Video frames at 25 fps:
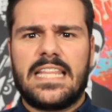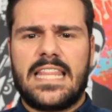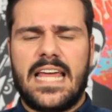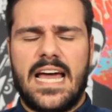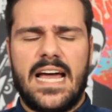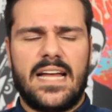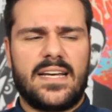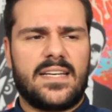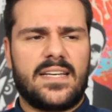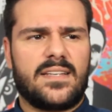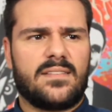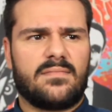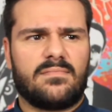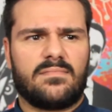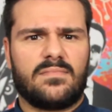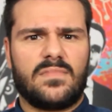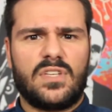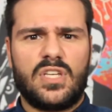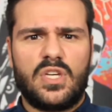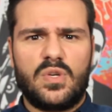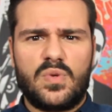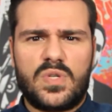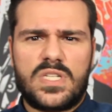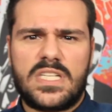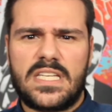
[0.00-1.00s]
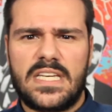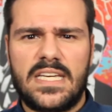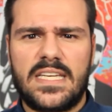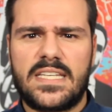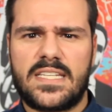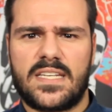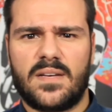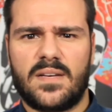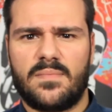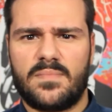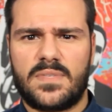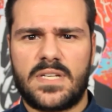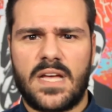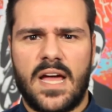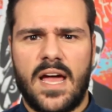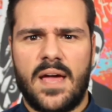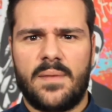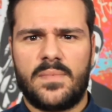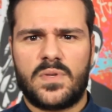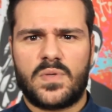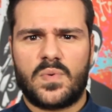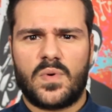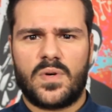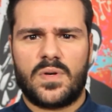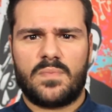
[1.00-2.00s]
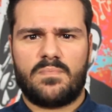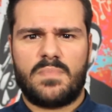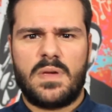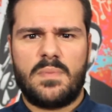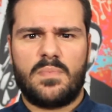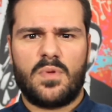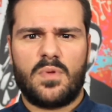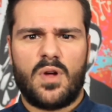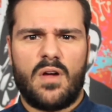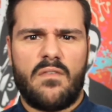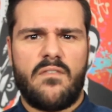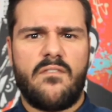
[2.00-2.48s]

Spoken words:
that you see sometimes where people